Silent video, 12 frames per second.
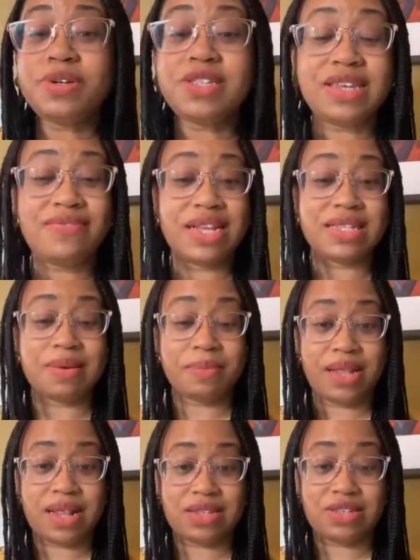perceive it as
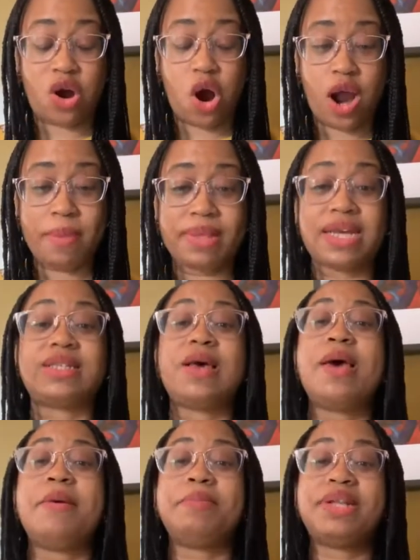something that's harmless,
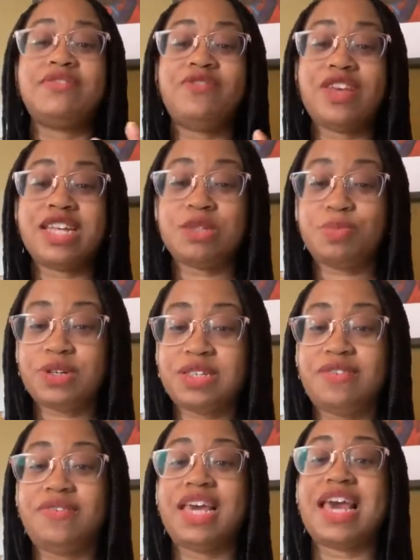but if it's
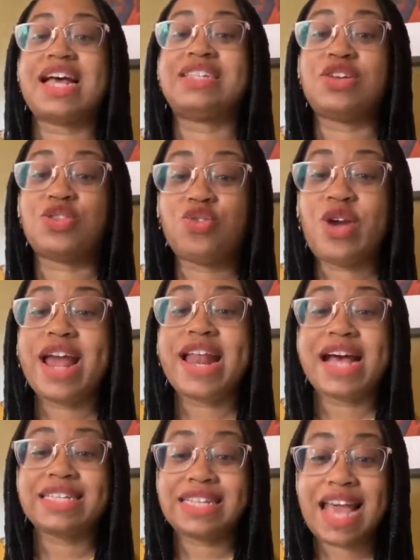perceiving it as a threat,
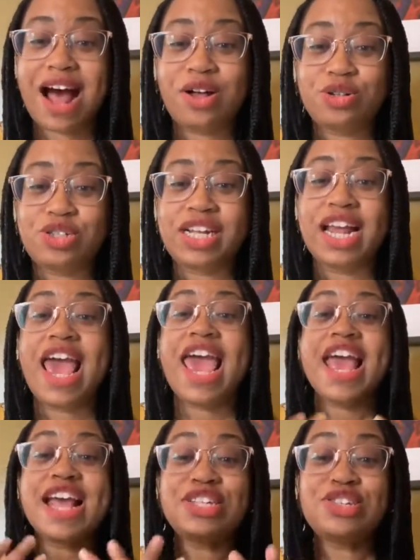as an allergen,
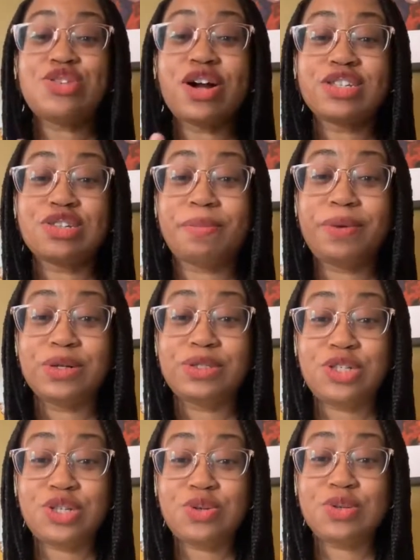it starts to
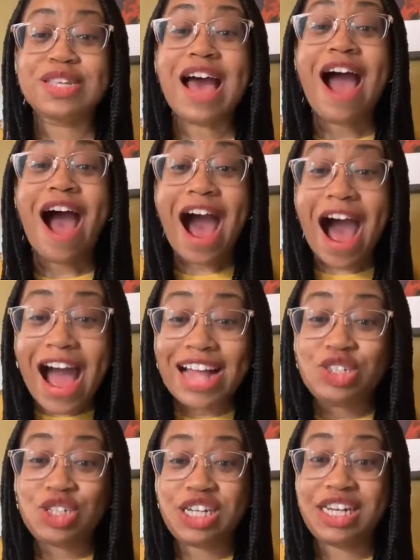produce
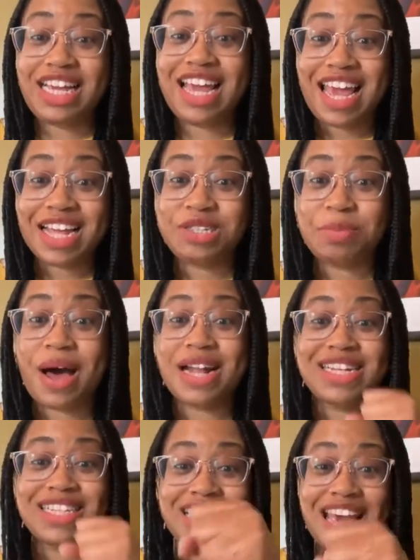IgE
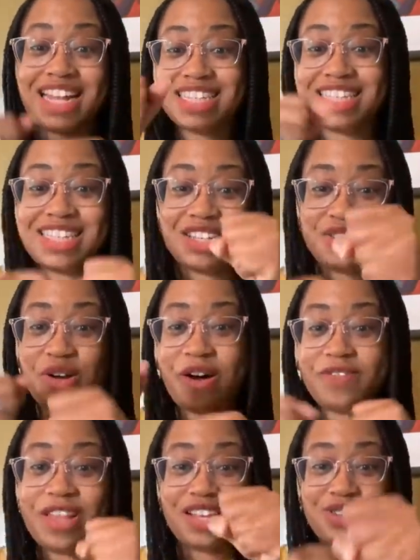antibodies, and it sends
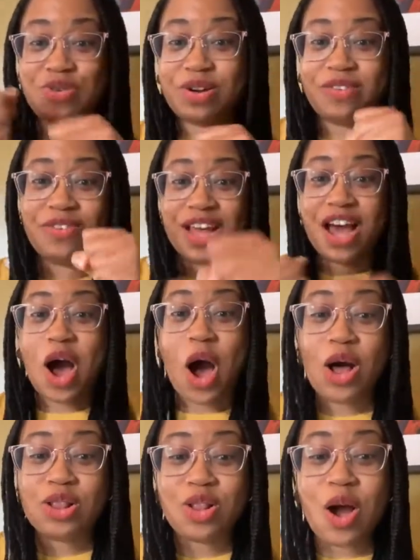off these sort of
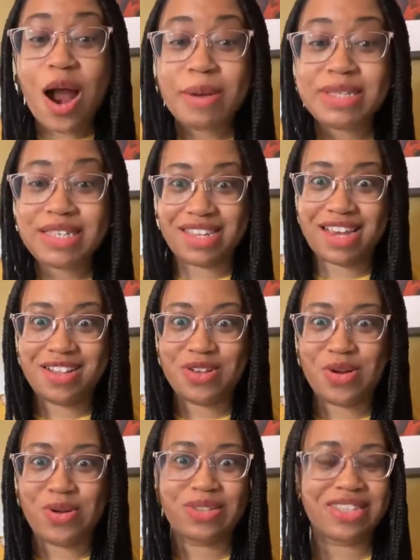alarm
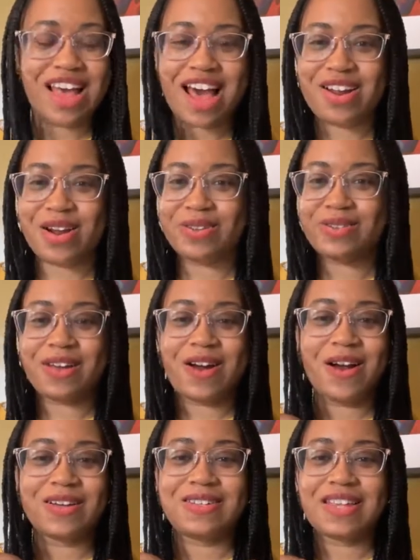signals that
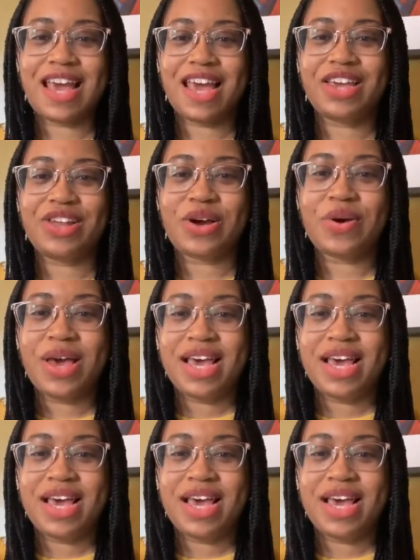are saying,